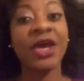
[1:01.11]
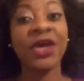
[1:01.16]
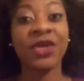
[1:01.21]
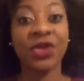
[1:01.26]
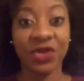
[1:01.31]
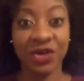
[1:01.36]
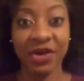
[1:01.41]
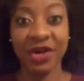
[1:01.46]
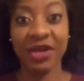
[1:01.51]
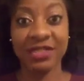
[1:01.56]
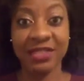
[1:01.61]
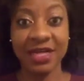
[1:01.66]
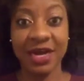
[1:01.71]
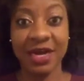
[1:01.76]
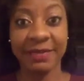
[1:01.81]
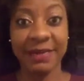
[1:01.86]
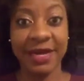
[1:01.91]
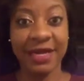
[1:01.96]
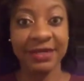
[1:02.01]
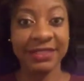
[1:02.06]
you're going to talk
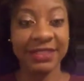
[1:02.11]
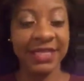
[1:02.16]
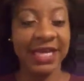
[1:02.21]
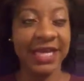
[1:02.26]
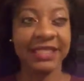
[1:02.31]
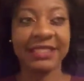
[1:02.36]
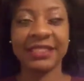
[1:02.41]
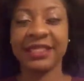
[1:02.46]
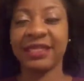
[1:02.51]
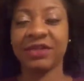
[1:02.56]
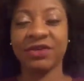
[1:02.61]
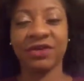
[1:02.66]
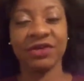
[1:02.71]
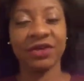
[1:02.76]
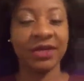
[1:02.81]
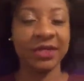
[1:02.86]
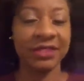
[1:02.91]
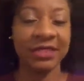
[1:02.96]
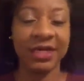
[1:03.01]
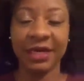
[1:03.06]
about sex and you're
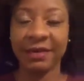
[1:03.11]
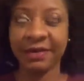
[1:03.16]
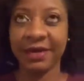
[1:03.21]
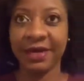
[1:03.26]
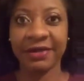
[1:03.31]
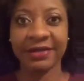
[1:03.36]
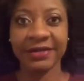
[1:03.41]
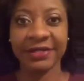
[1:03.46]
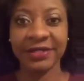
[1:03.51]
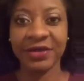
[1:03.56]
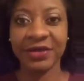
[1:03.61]
going to talk about,